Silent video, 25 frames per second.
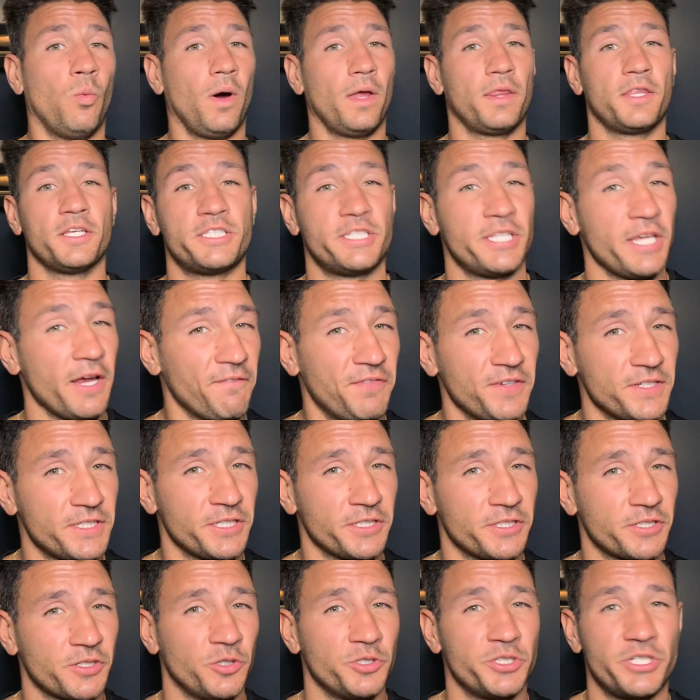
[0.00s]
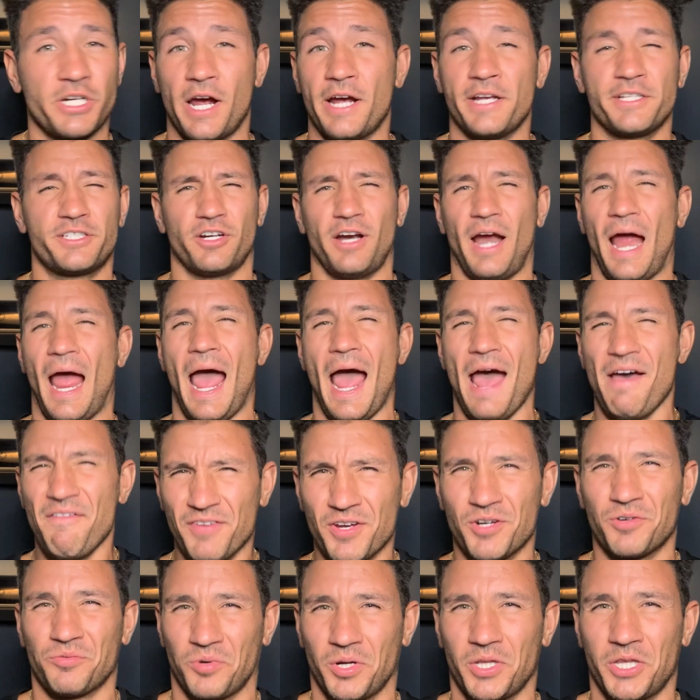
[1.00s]
while the San Francisco Giants are
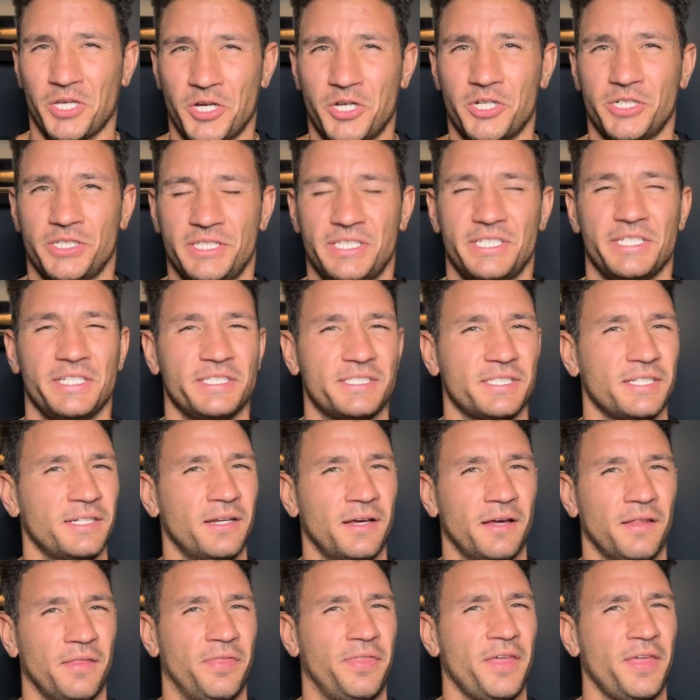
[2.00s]
having a really good season,